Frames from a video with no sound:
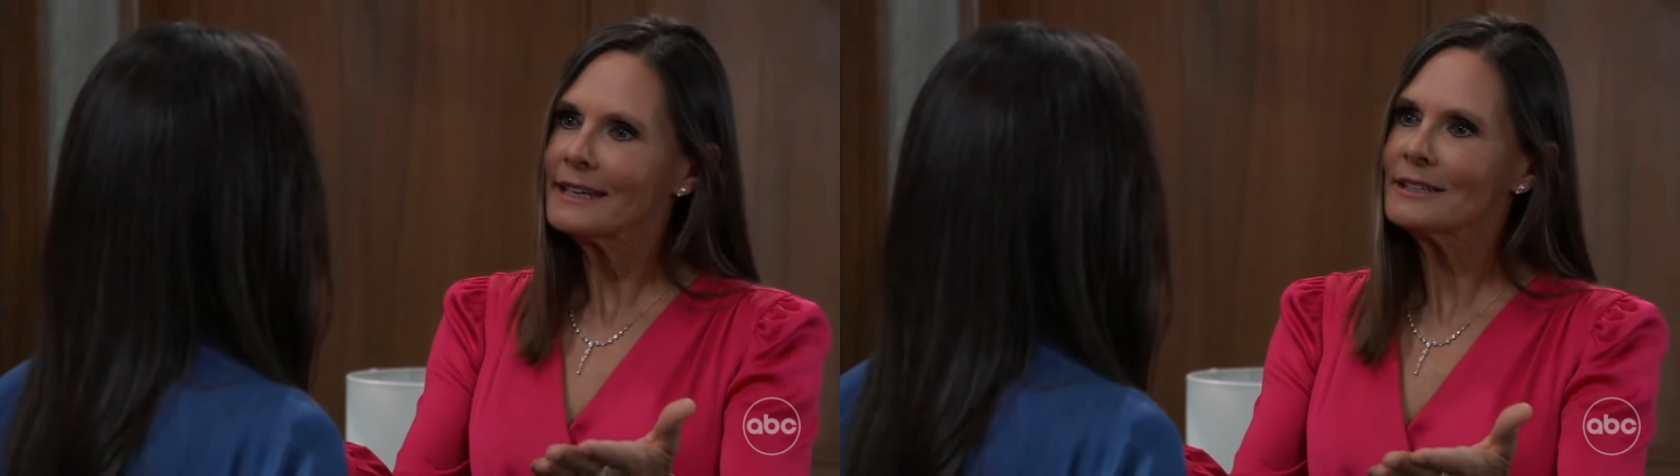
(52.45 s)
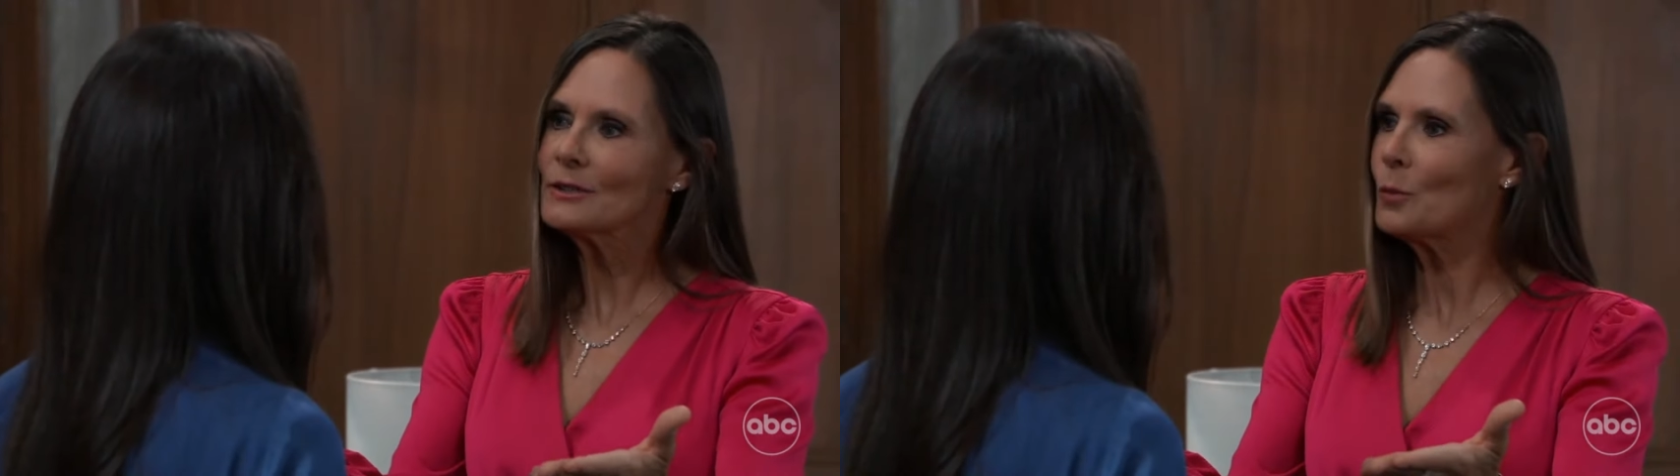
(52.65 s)

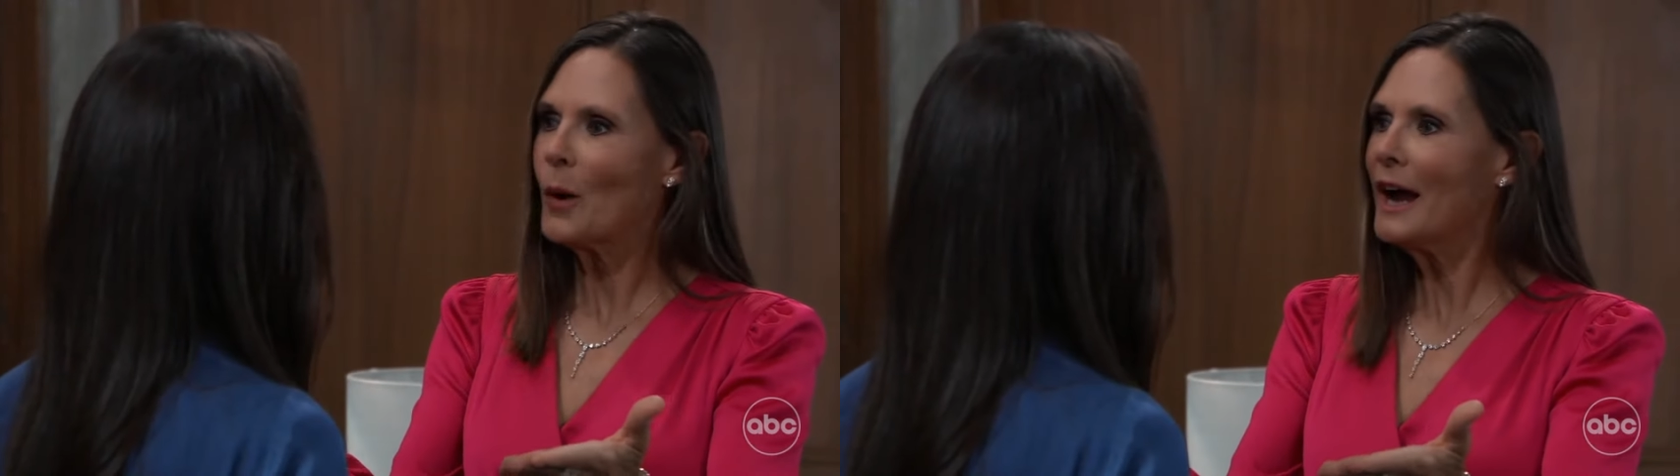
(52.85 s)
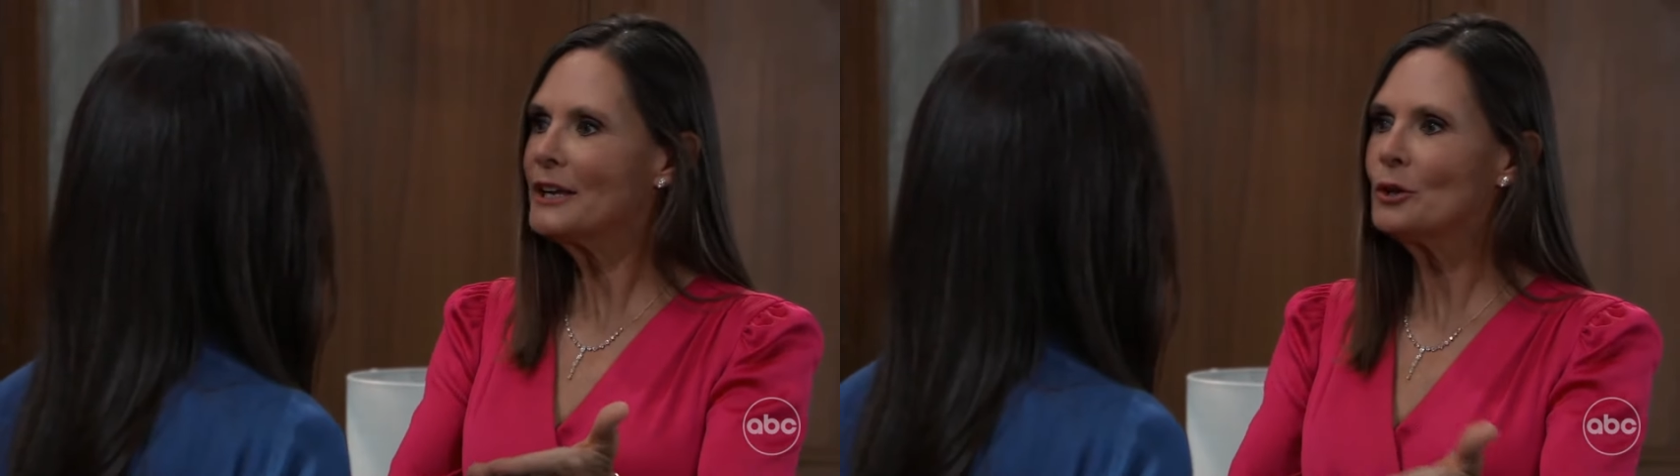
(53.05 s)
is
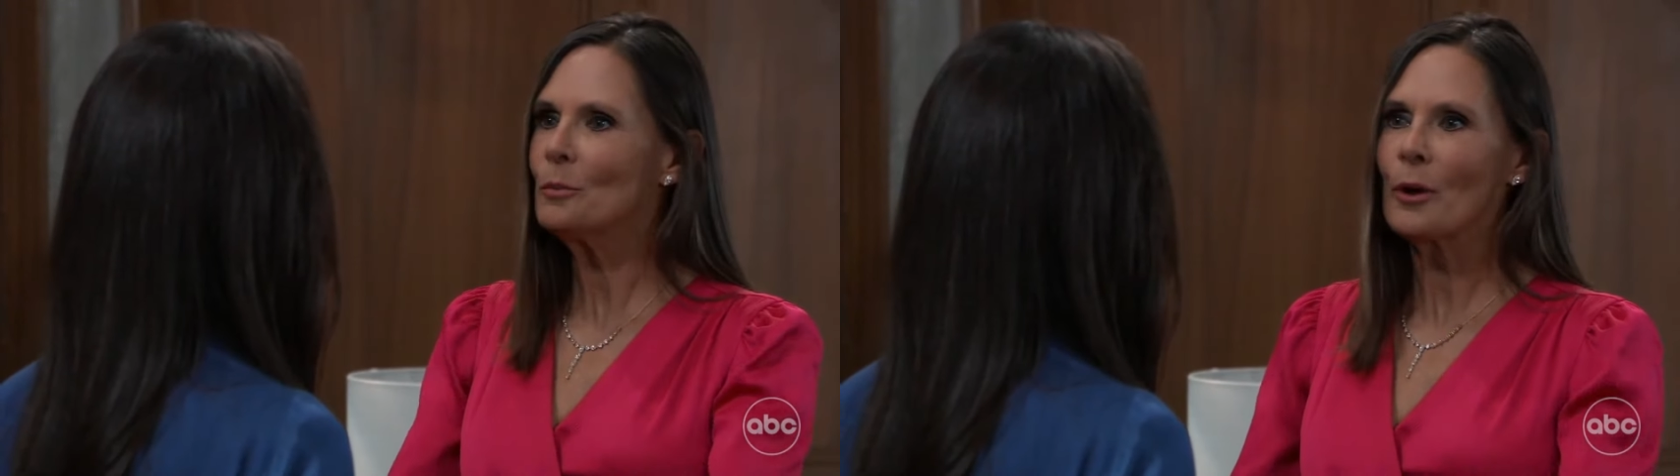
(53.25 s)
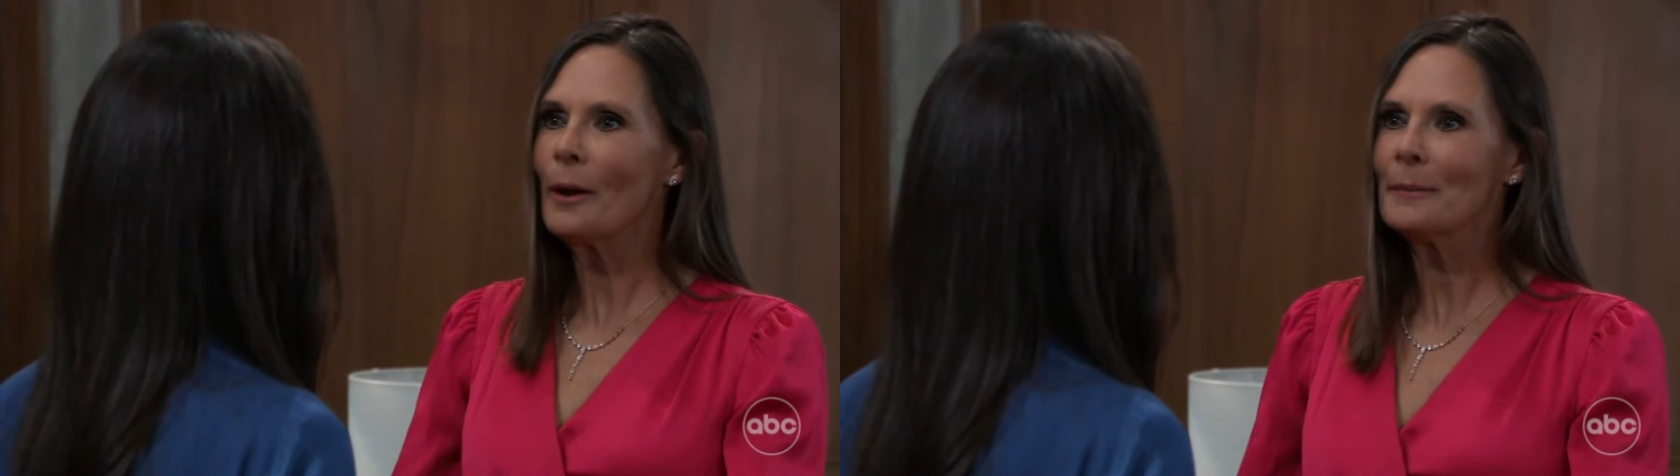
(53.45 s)
why you
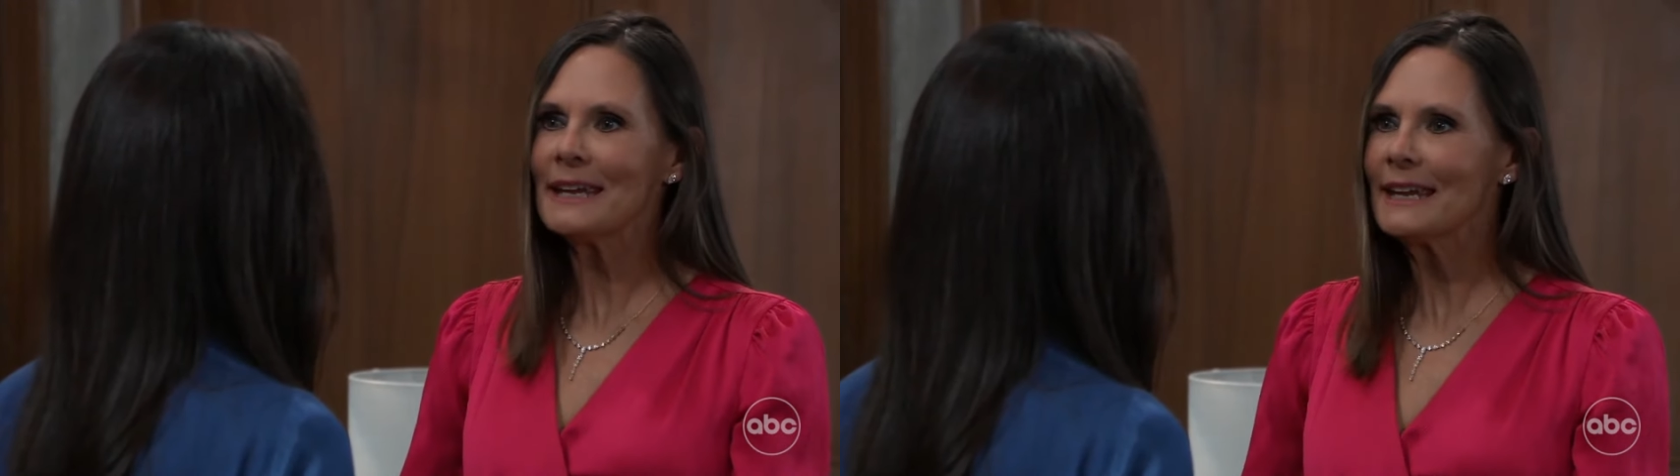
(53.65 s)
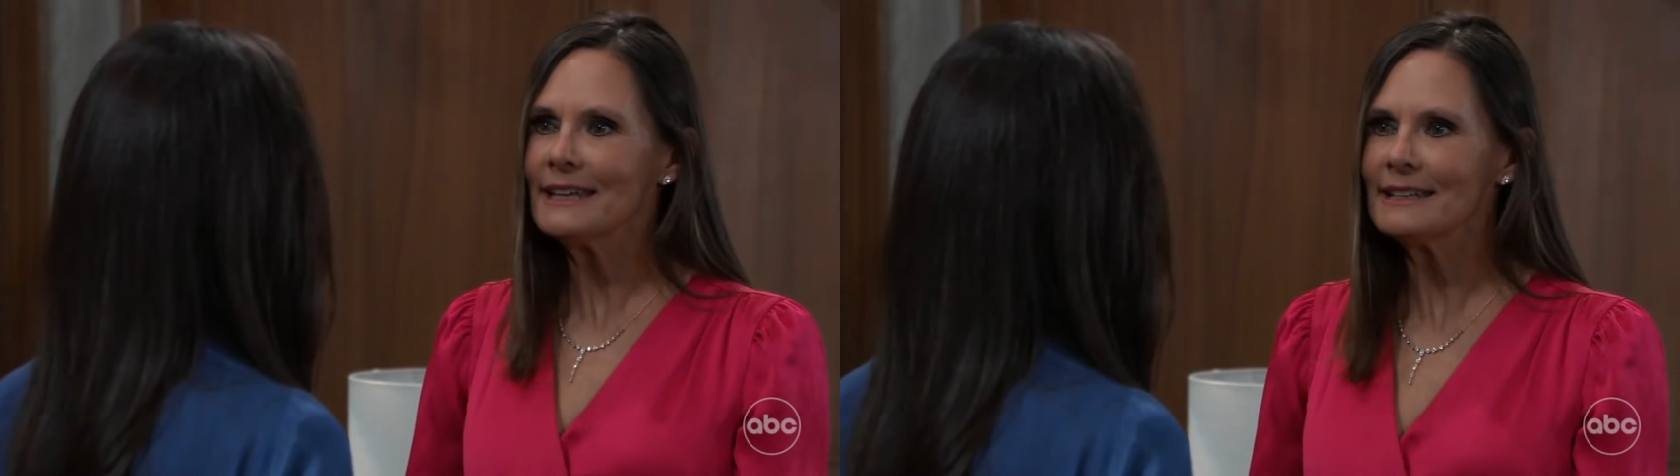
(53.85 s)
brought
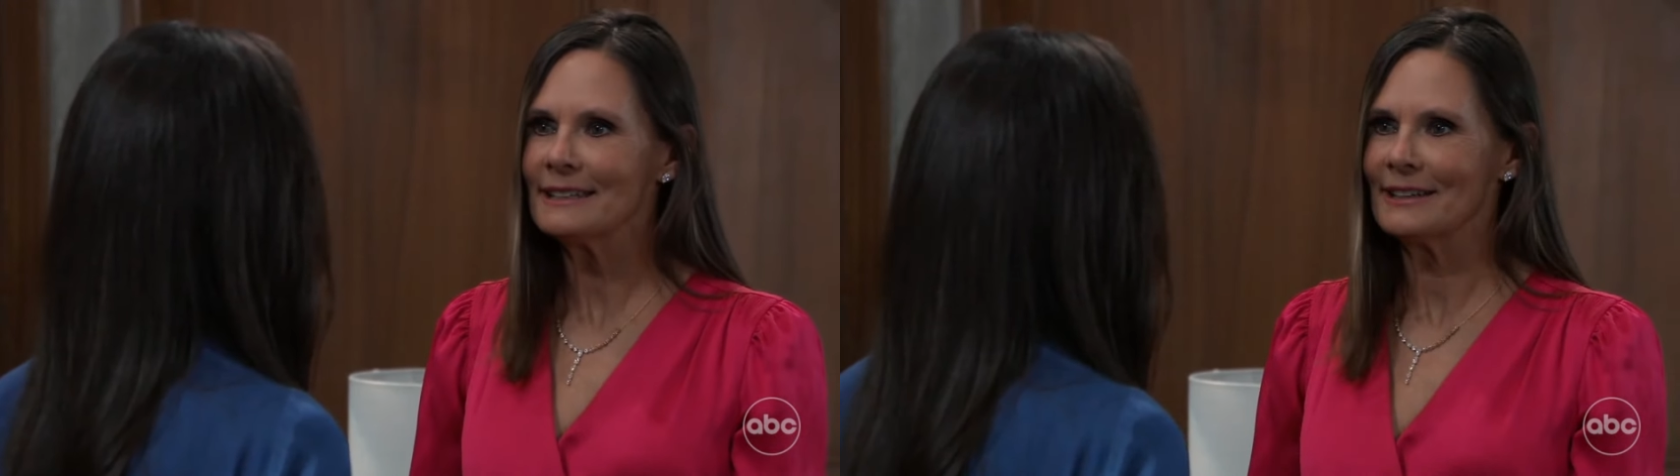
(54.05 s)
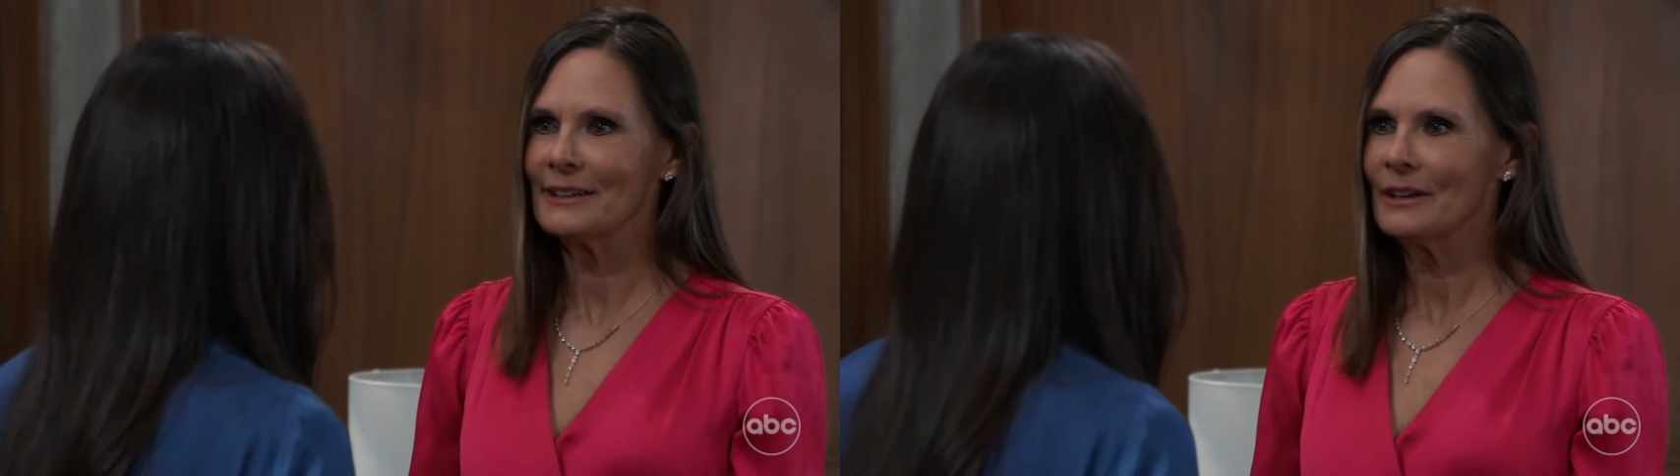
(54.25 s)
me in. No,